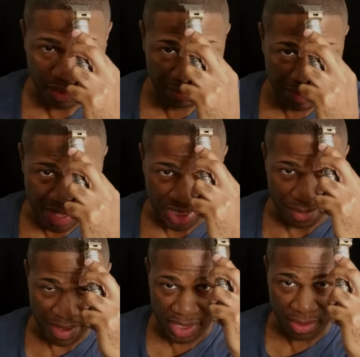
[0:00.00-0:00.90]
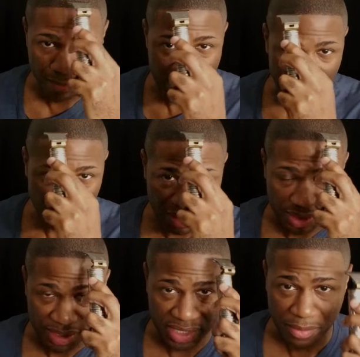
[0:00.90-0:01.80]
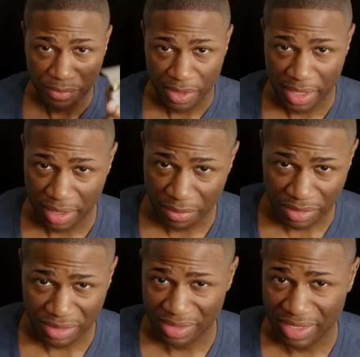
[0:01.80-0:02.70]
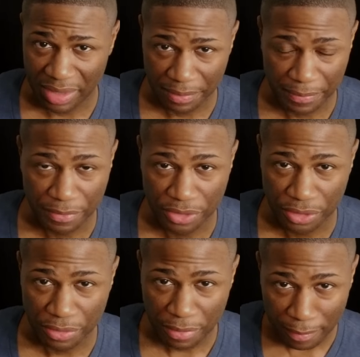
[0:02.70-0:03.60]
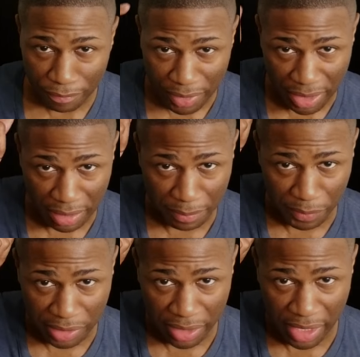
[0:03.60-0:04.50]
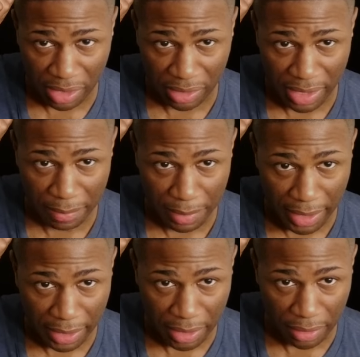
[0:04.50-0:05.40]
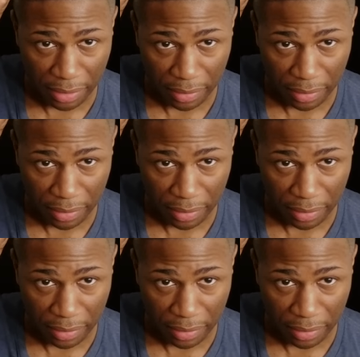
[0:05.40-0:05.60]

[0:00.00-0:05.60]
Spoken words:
back and back, trying to line up your hair, which is a lot of people do, end up with their hairline back here.